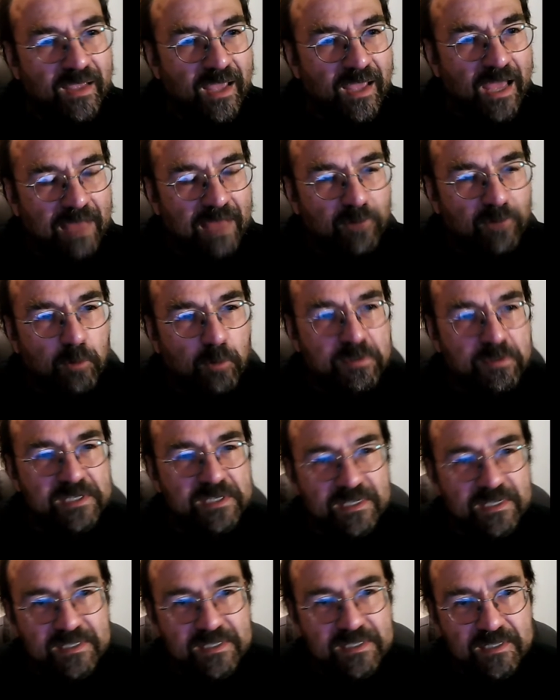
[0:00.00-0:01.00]
have
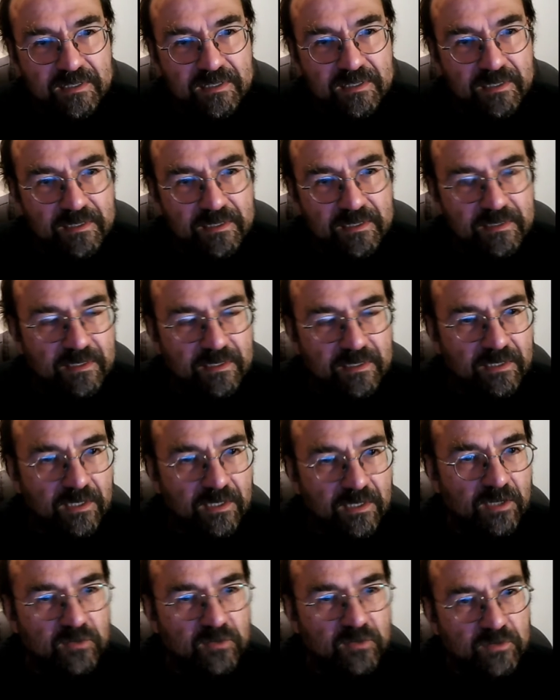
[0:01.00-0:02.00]
opposites
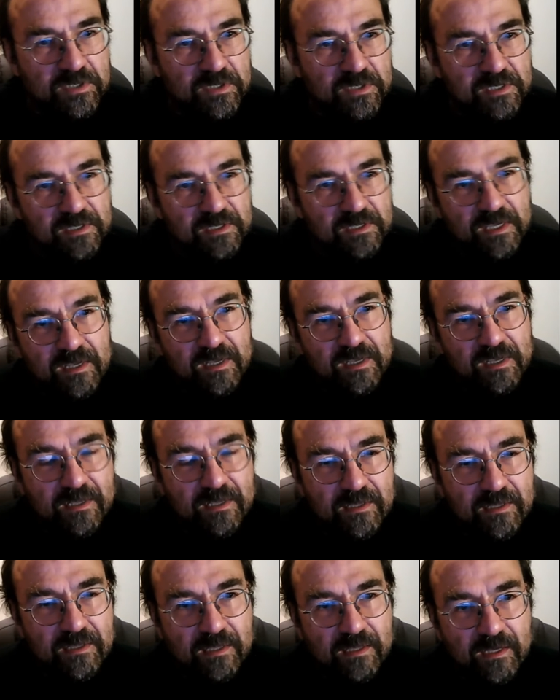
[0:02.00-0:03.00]
across the
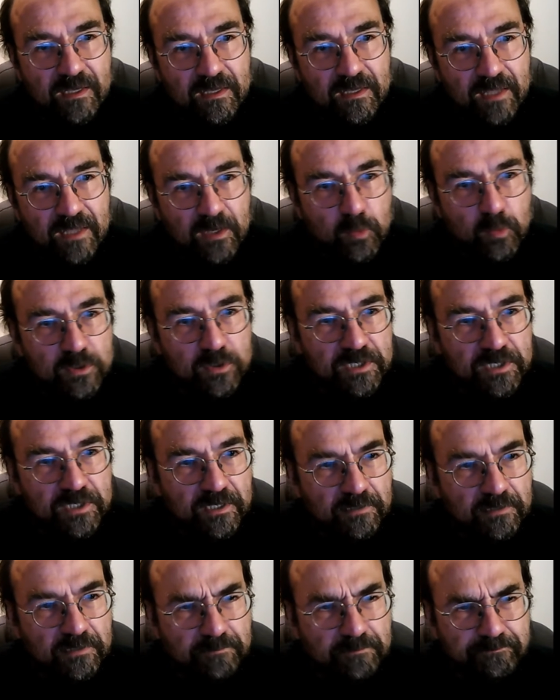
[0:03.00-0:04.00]
that quartile.